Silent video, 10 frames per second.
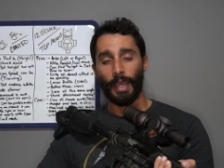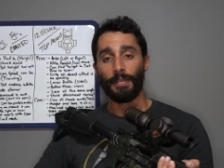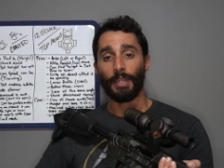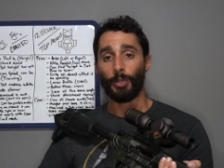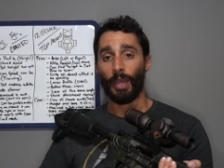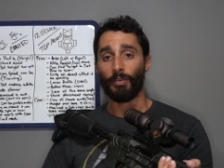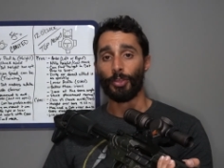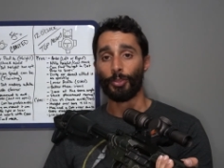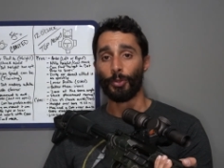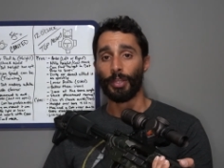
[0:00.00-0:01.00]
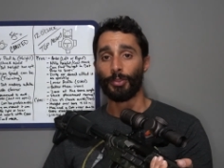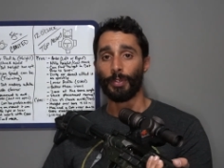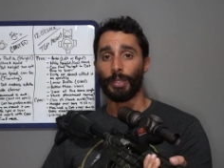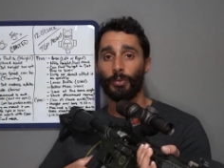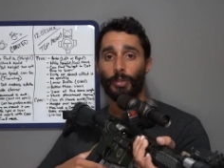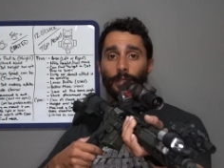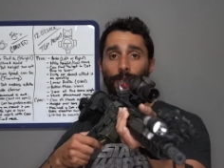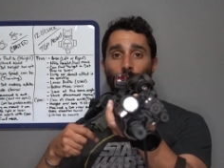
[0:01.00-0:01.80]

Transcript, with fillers: and then you have a 33 degrees.